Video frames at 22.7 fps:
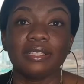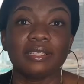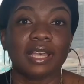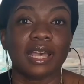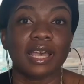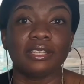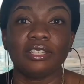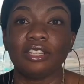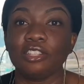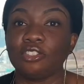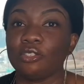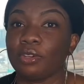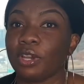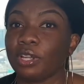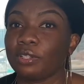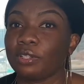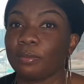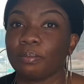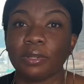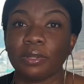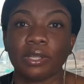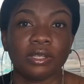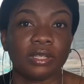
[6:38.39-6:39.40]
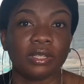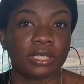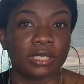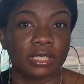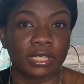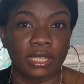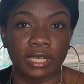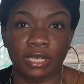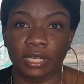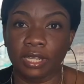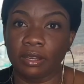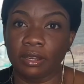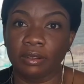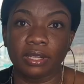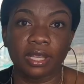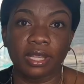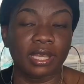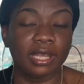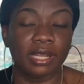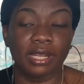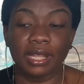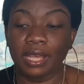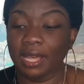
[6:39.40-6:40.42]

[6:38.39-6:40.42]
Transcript: I teach you how to pluck a clean hairline.